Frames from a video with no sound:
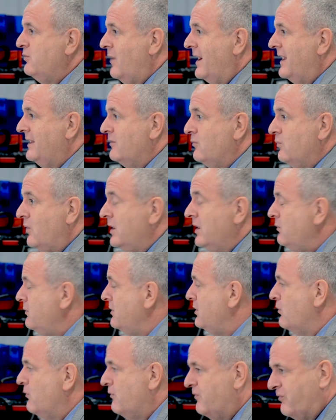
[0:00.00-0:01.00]
added? Why don't we
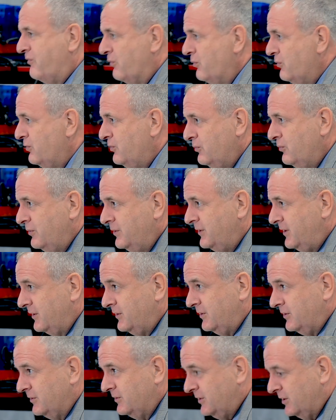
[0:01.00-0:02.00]
go further into
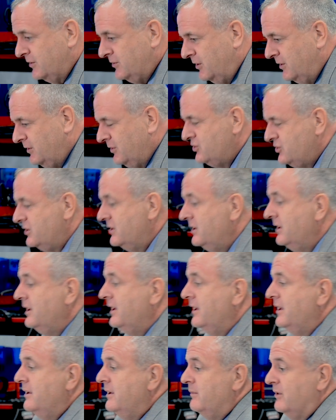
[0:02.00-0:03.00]
technology?
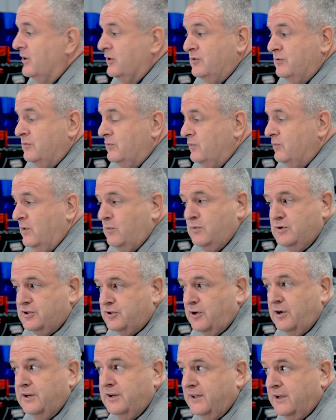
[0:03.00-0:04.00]
Because when we
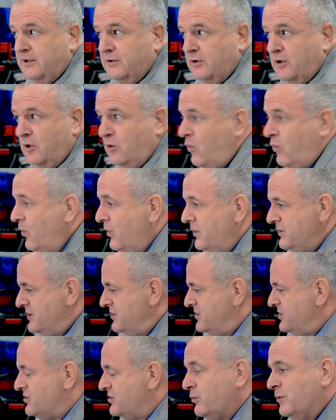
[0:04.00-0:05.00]
started to take a look at quartz,
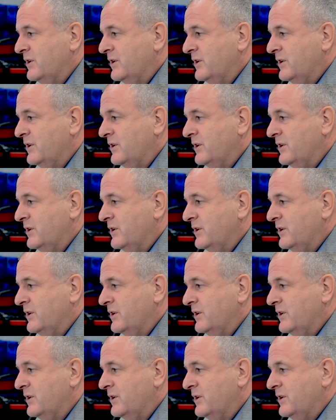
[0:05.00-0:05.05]
it's so